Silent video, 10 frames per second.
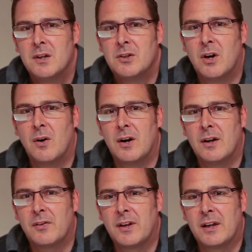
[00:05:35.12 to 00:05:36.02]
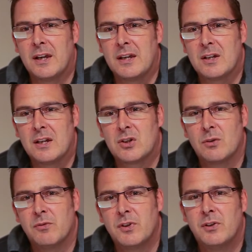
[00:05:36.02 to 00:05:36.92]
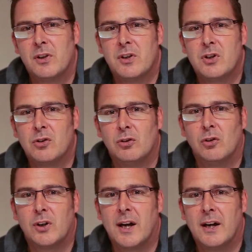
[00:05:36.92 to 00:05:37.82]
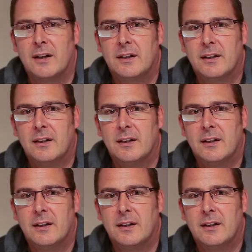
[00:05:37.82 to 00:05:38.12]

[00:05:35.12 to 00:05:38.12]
So I think it's something that they should look at.